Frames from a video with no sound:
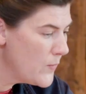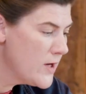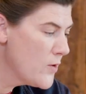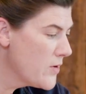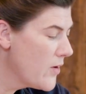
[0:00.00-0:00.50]

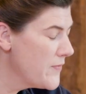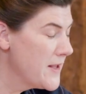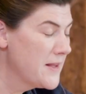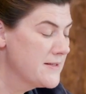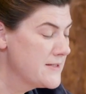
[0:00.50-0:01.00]
We don't know if
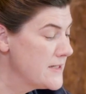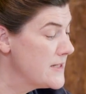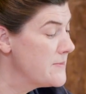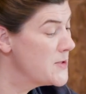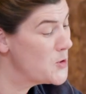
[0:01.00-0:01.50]
he
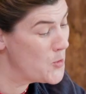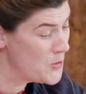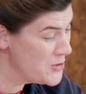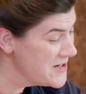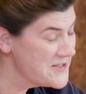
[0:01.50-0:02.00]
listed them in the
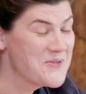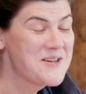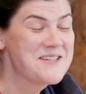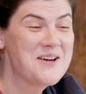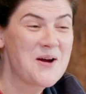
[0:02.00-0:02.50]
order he's
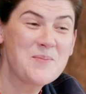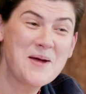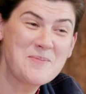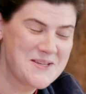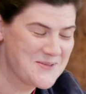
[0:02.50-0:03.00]
going to talk
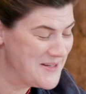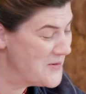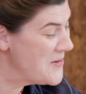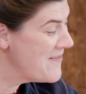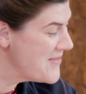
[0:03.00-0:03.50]
about them because we
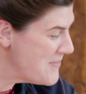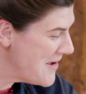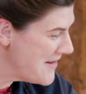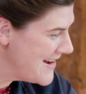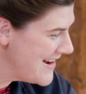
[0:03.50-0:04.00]
don't have the
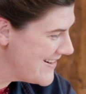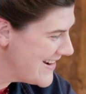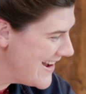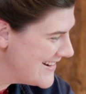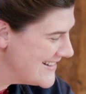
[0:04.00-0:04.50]
body
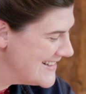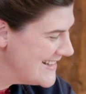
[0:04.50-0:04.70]
here yet.